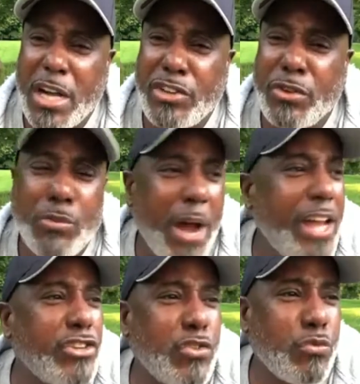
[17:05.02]
country?
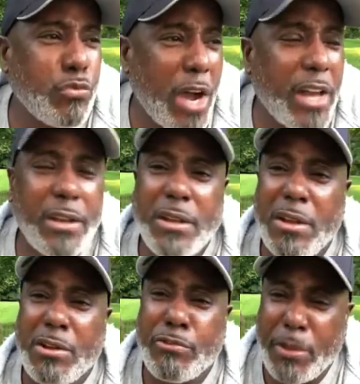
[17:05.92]
Why did you run
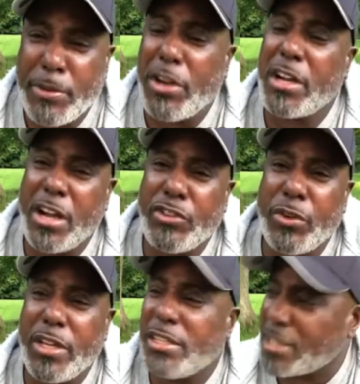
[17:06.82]
from your
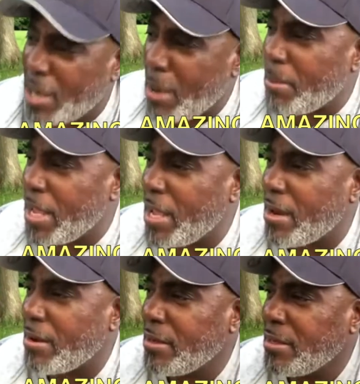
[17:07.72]
country to come
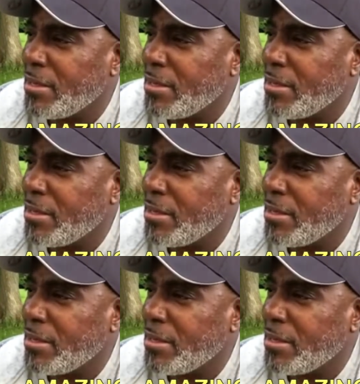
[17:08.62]
here